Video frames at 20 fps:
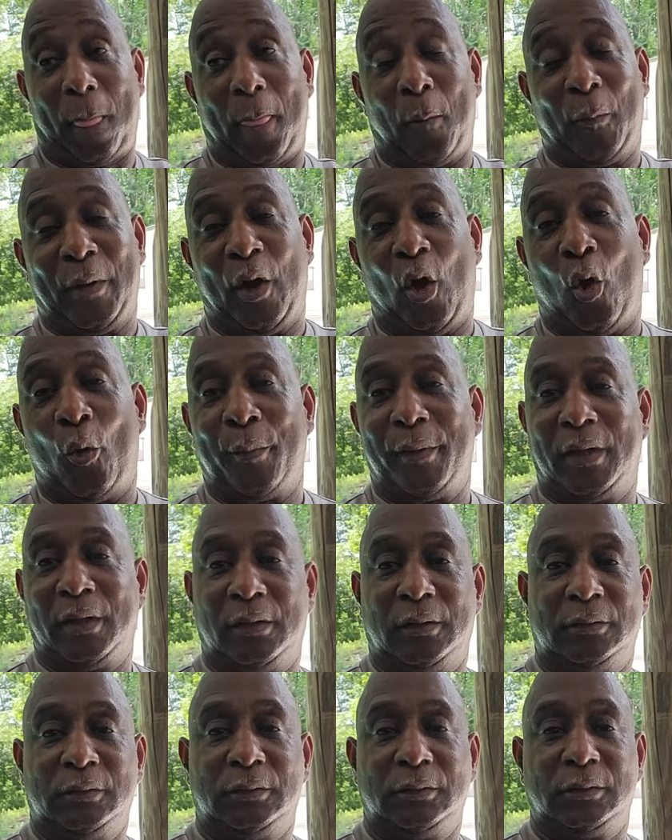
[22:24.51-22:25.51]
We hope
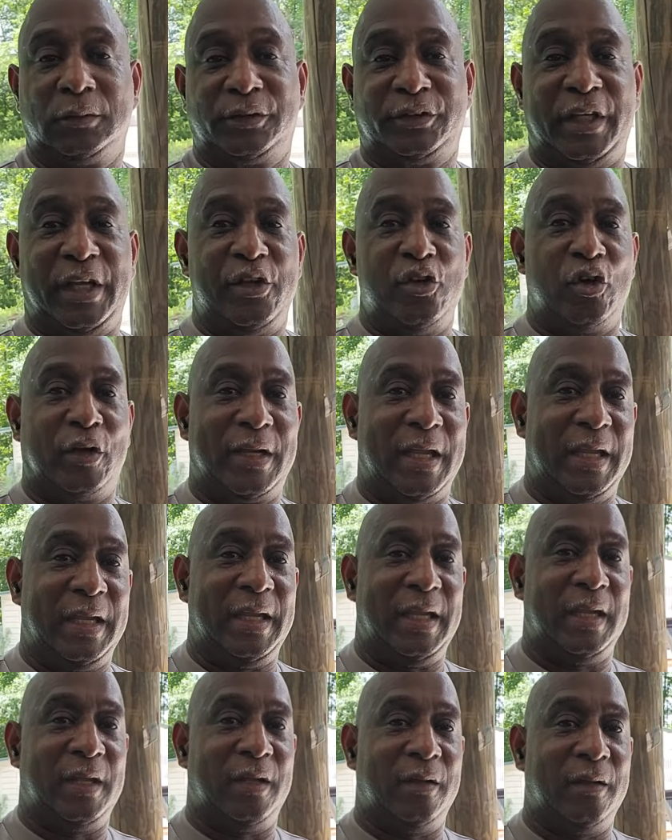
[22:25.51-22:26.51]
to see you
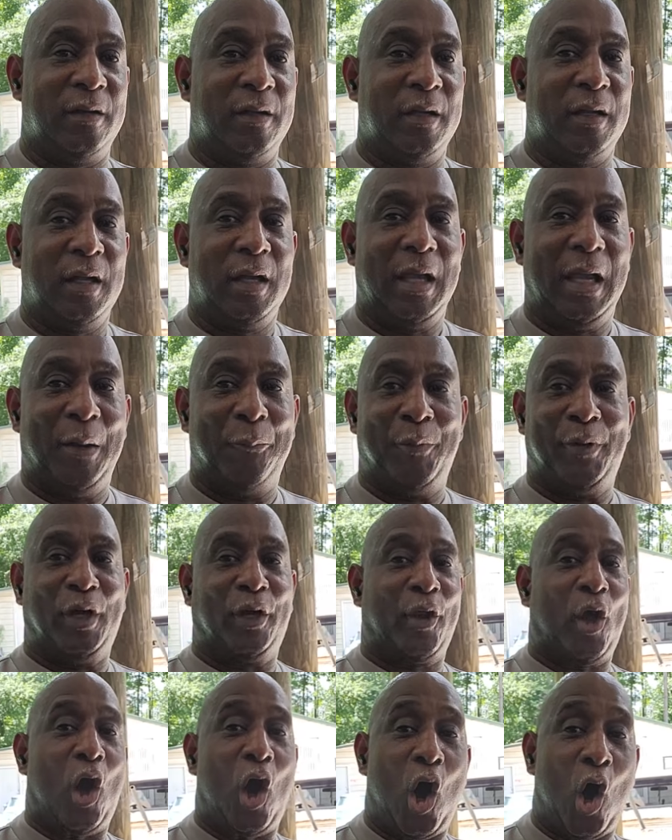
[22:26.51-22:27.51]
again, and we're
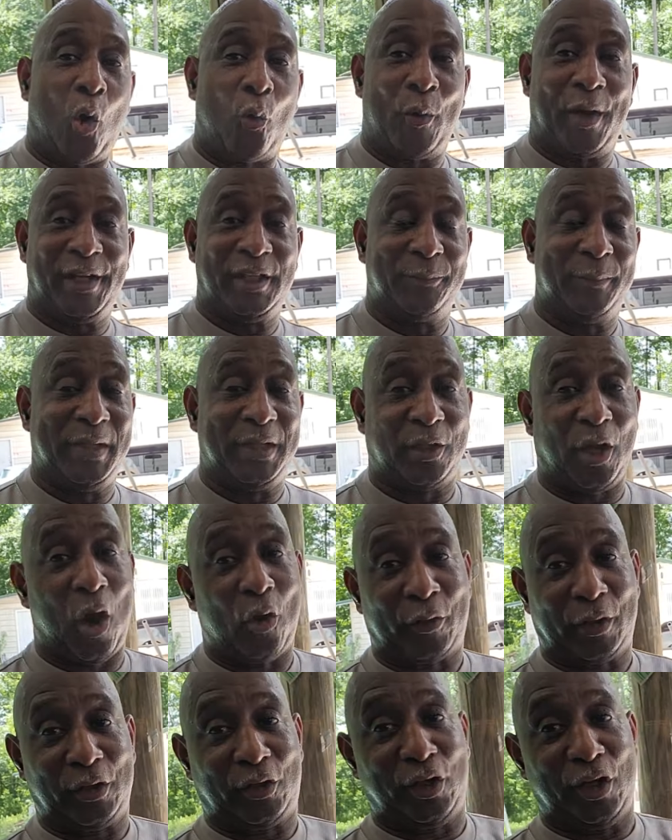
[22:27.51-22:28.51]
gonna always be
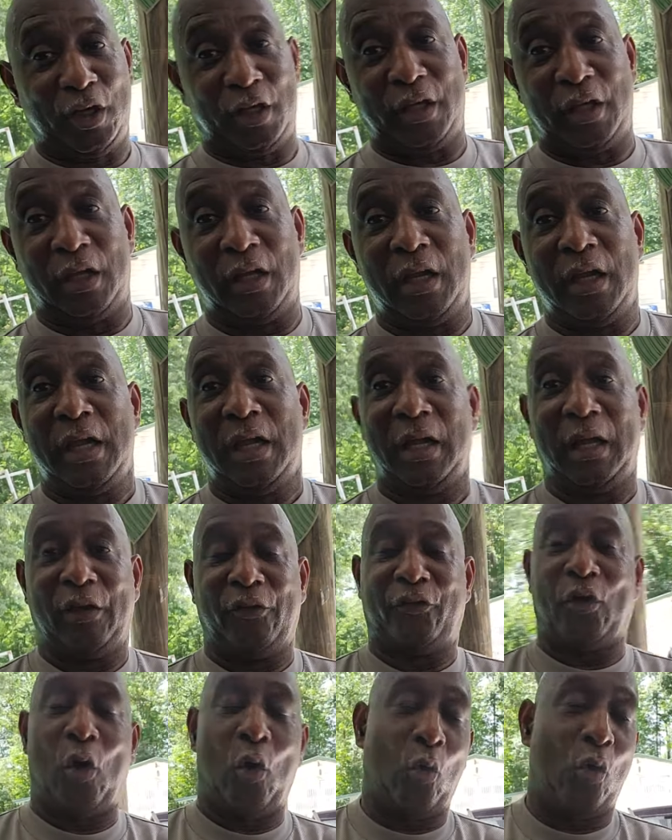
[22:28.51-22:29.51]
talking to you. And
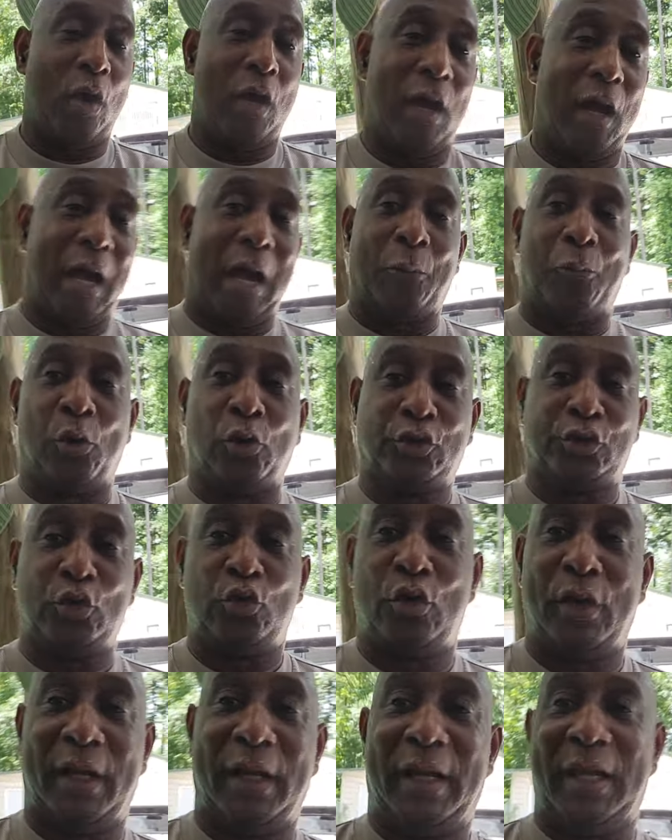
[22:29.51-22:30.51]
so I want
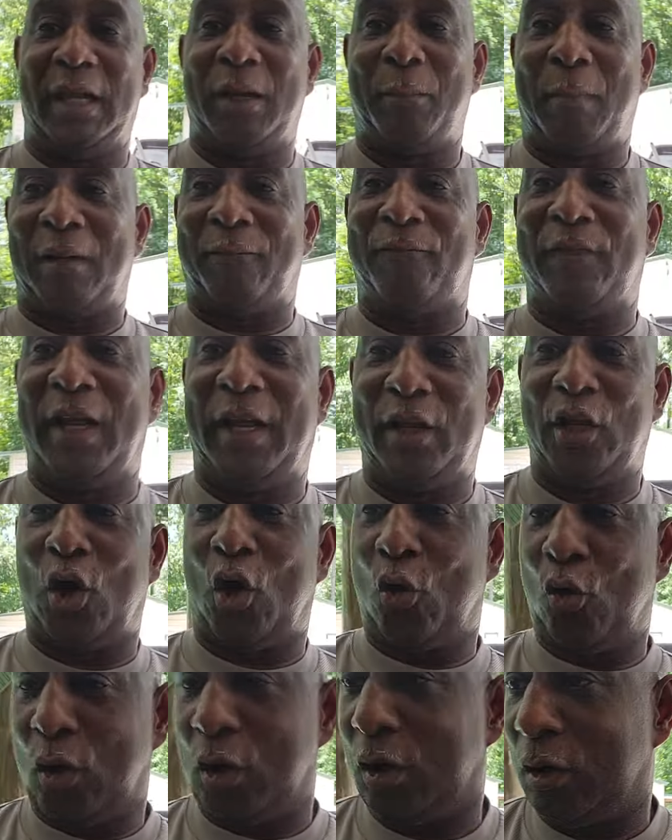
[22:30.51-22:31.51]
you to end my
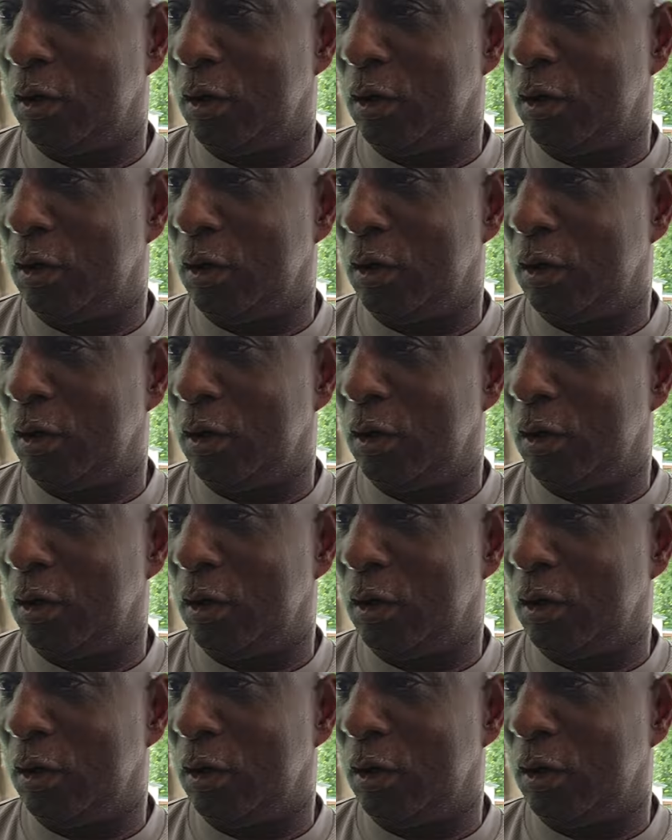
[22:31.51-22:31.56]
video